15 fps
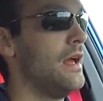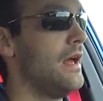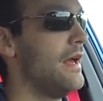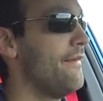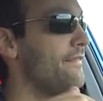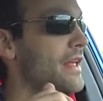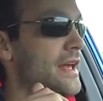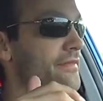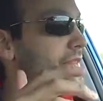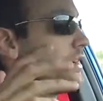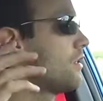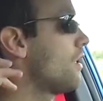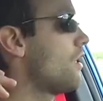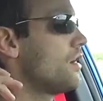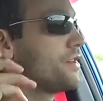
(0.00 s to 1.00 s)
And and then the
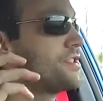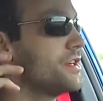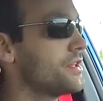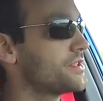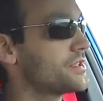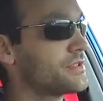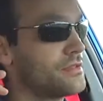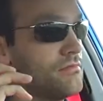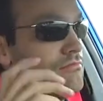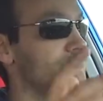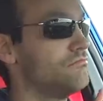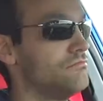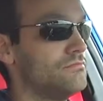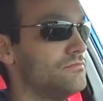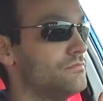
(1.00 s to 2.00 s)
car just
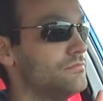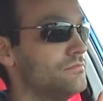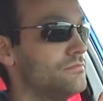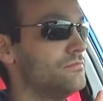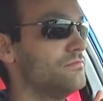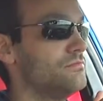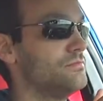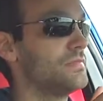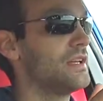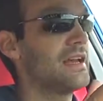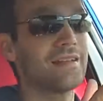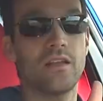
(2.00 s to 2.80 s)
get